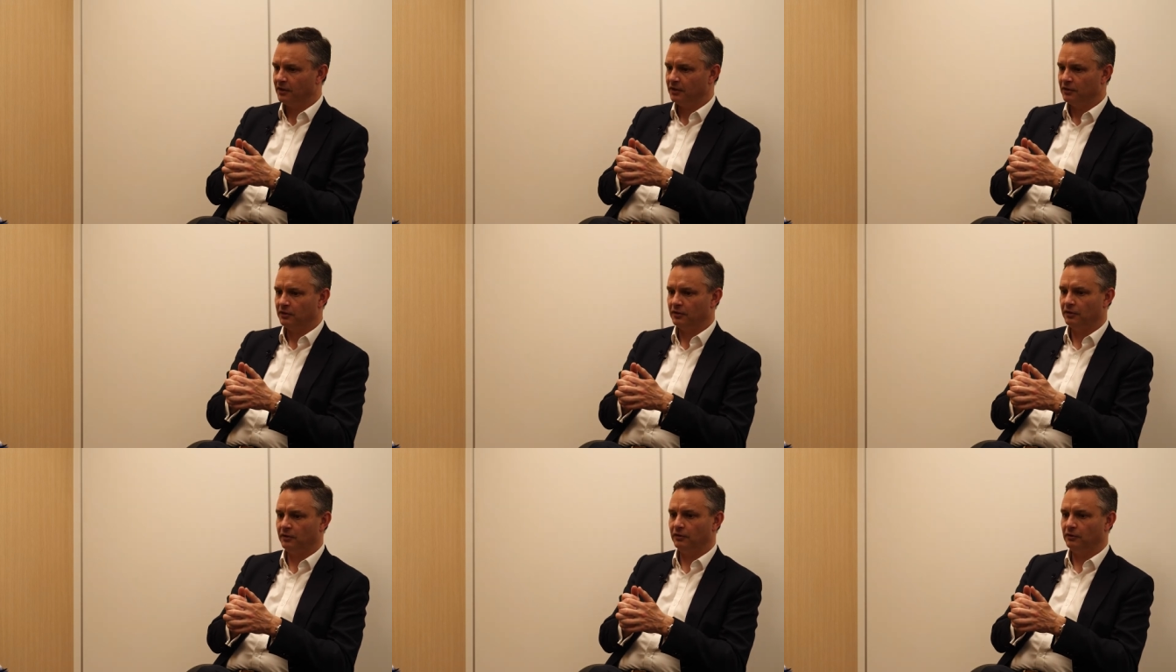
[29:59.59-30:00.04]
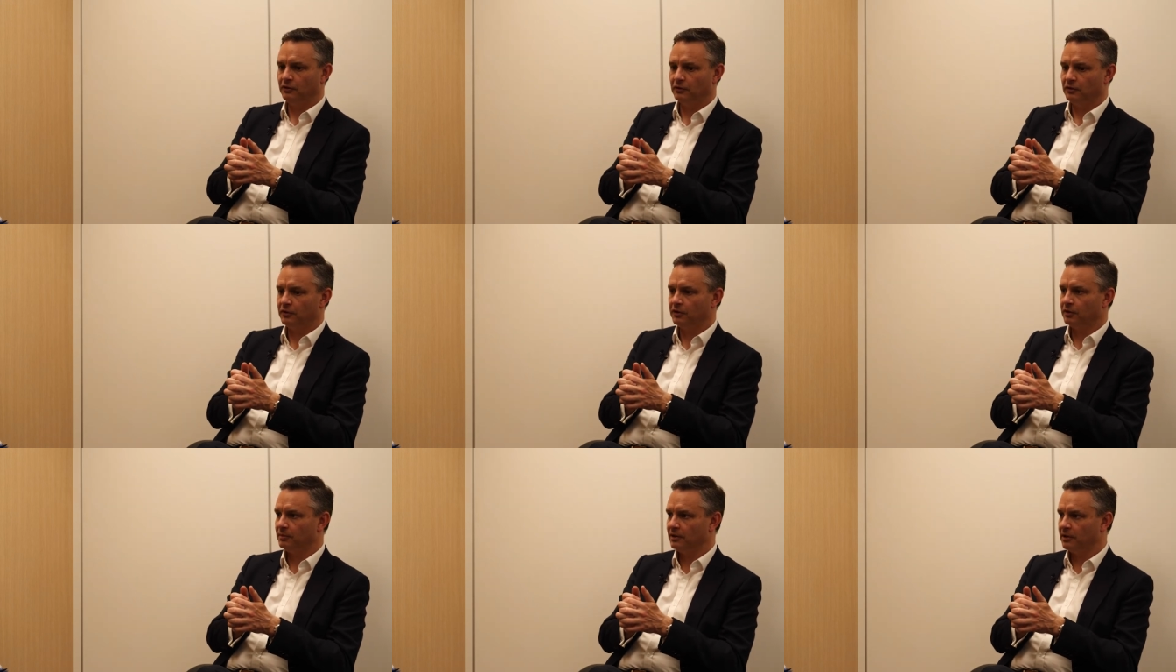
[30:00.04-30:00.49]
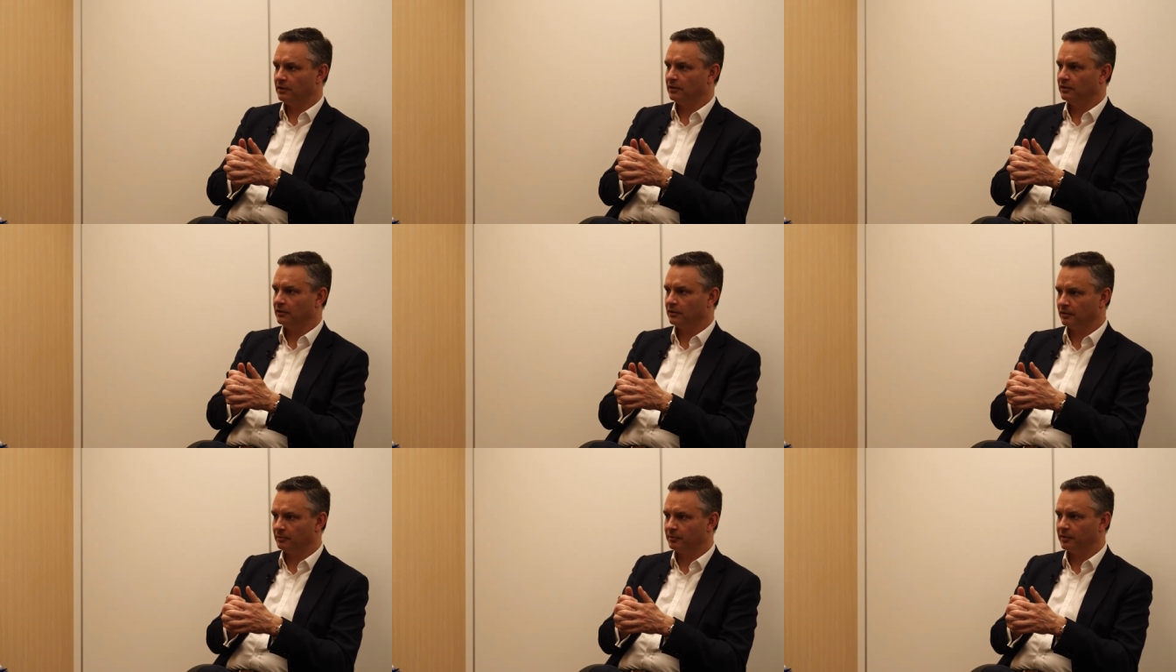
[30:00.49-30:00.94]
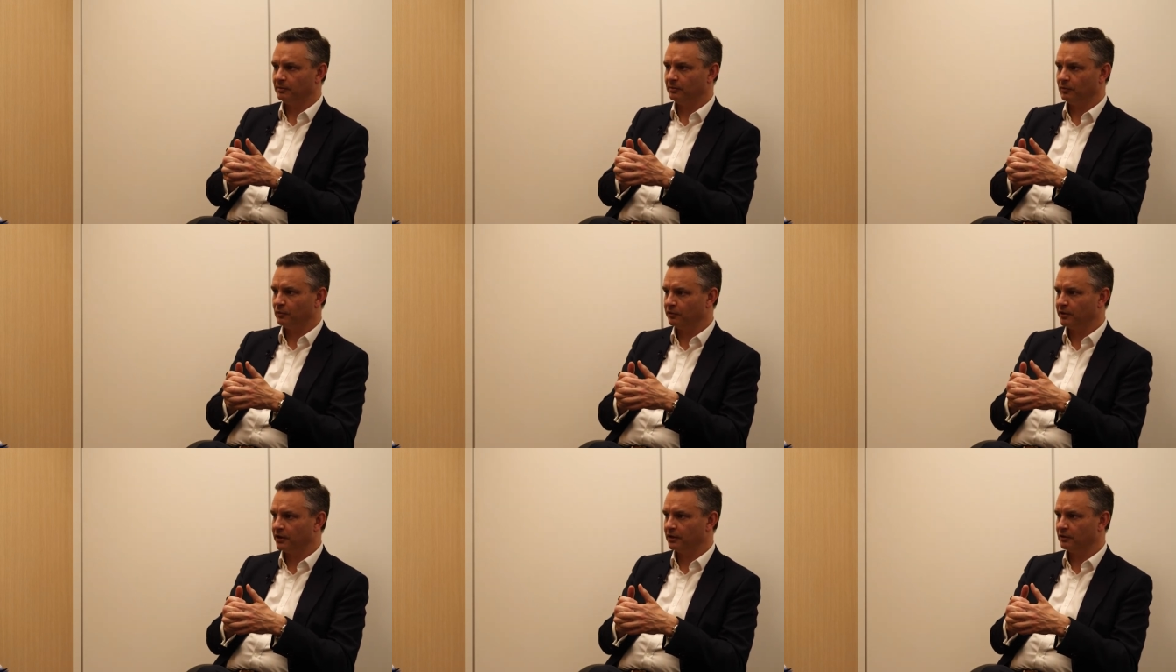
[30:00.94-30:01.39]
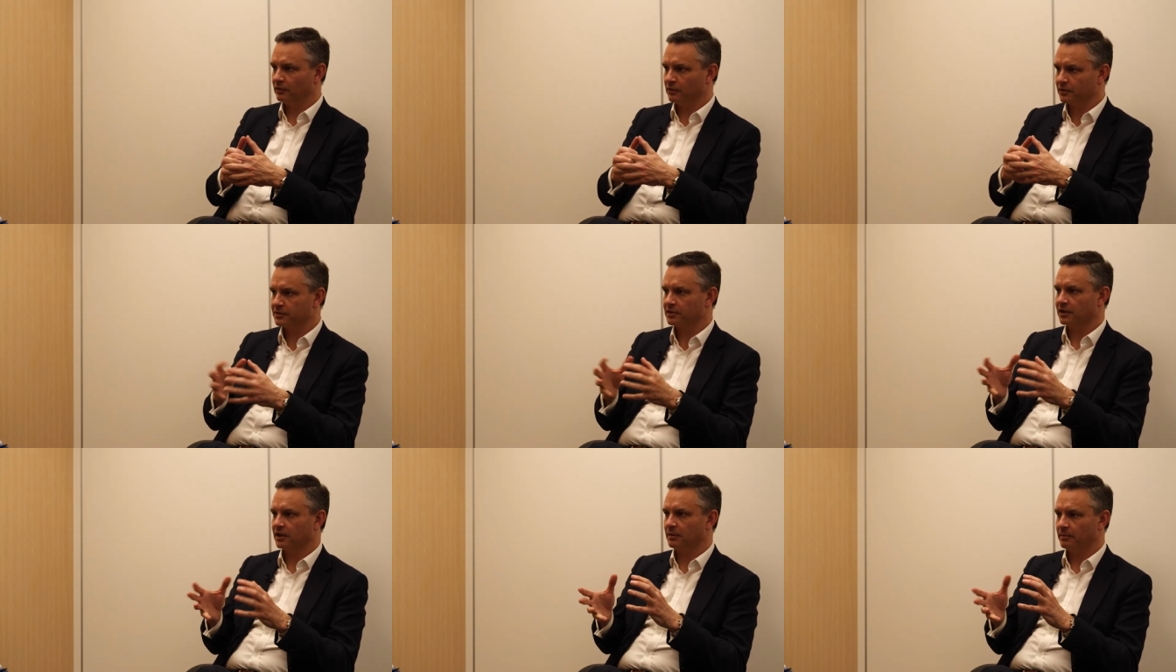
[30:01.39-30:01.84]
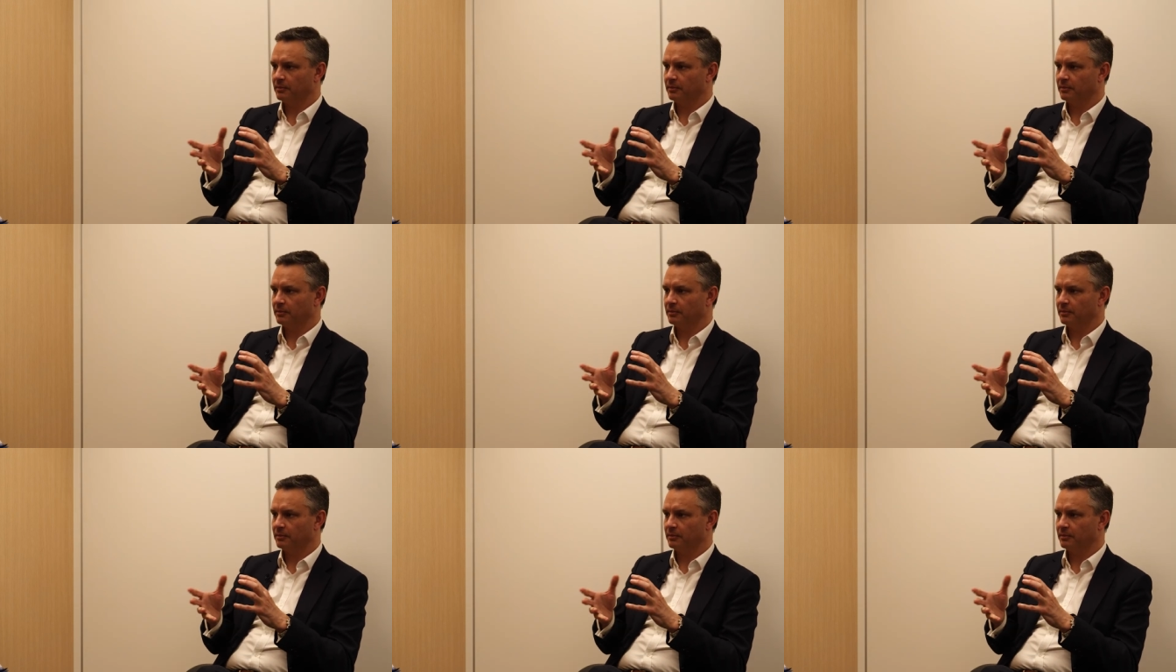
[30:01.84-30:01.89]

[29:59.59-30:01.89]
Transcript: you, you know you could be a little bit more agnostic